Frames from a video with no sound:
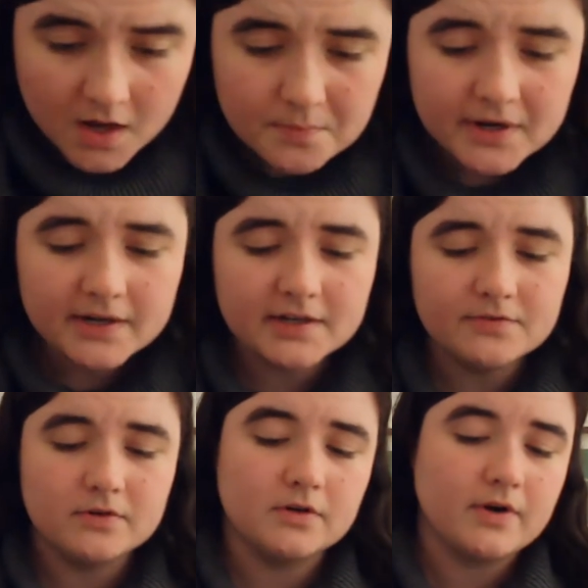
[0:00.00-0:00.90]
"But I'd give
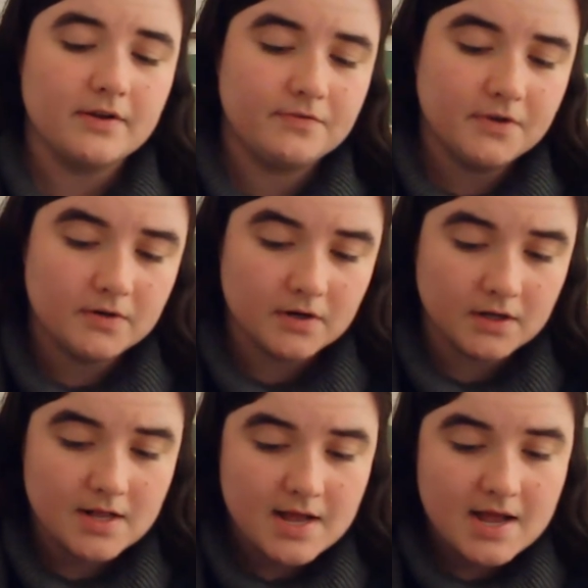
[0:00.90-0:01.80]
you a great
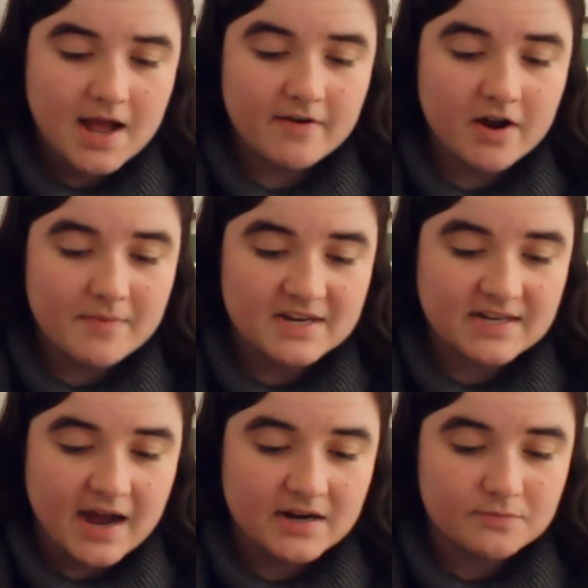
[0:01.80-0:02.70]
funeral. I've got my
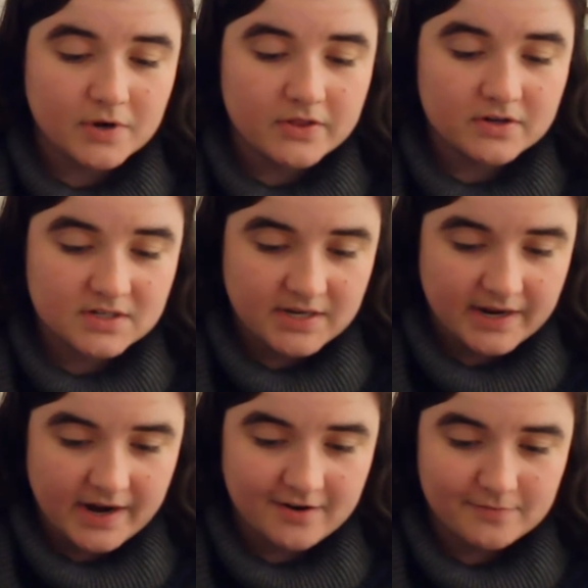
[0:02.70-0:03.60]
dad and brother to
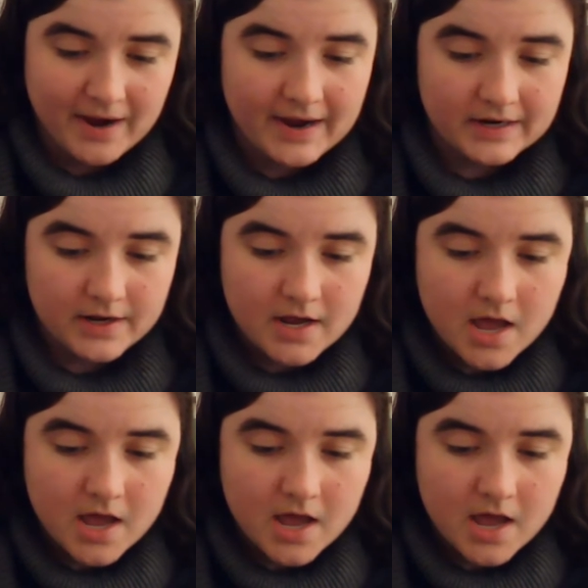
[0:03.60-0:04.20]
take care of mine.